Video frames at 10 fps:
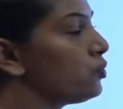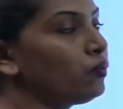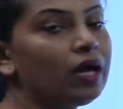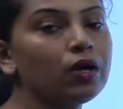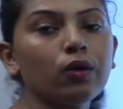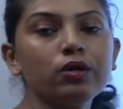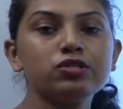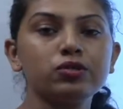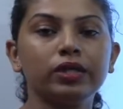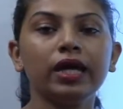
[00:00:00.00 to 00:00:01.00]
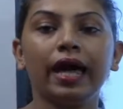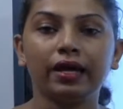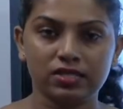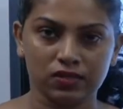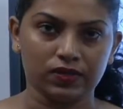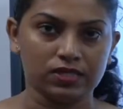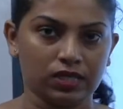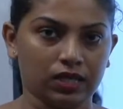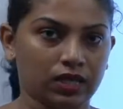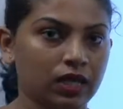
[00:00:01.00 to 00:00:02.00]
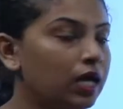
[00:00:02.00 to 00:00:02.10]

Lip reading: we are going to the activity.